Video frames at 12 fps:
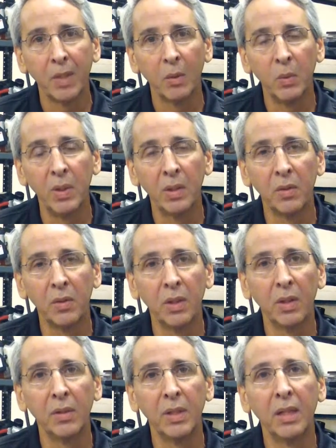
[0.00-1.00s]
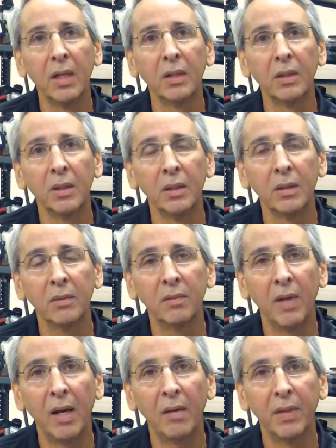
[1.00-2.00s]
When you consider the other
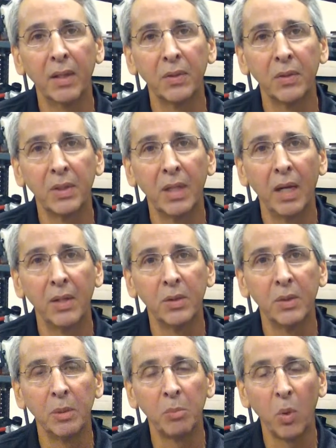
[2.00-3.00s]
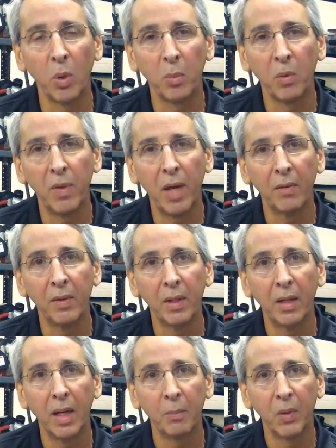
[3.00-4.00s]
valve exercisers and portable valve
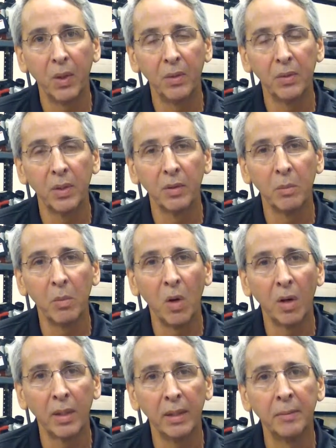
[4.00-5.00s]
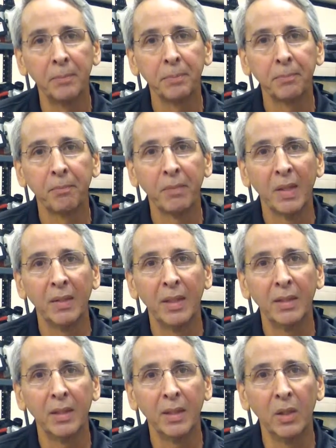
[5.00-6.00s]
operators on the market
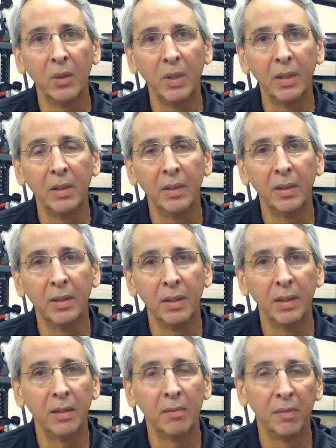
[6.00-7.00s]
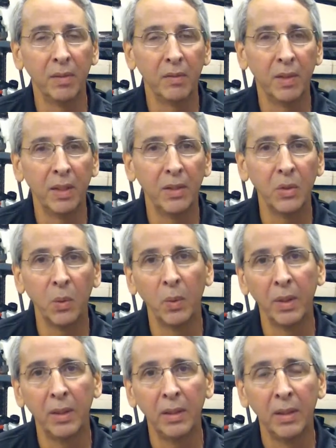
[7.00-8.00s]
that can go into the $10, $15,
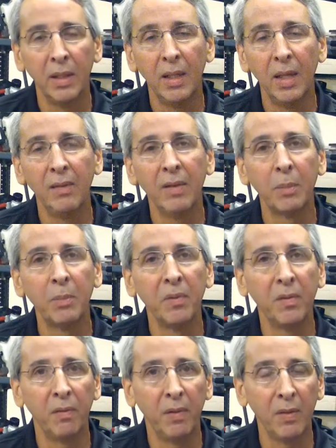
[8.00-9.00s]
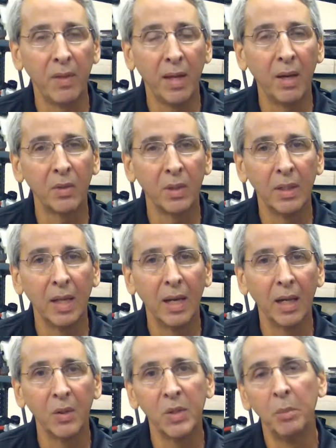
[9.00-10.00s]
$20, even up to
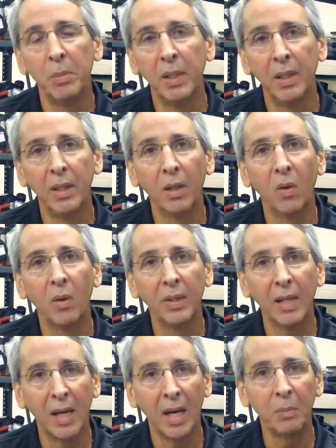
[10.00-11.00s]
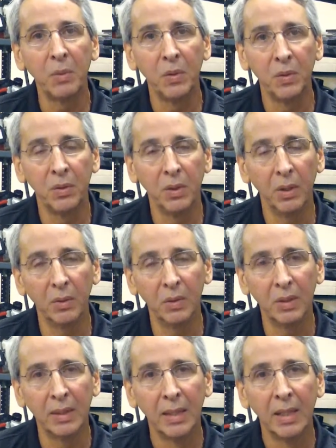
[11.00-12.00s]
$50,000 depending on the options
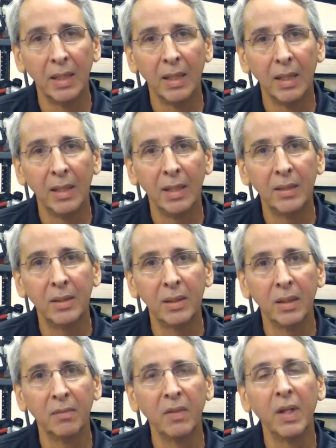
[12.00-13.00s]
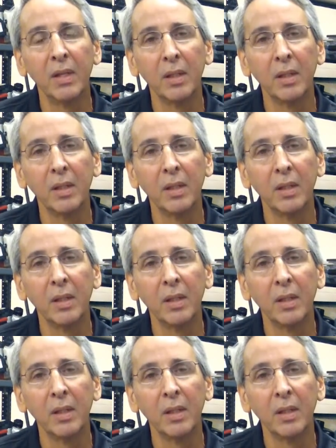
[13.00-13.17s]
chosen, it's very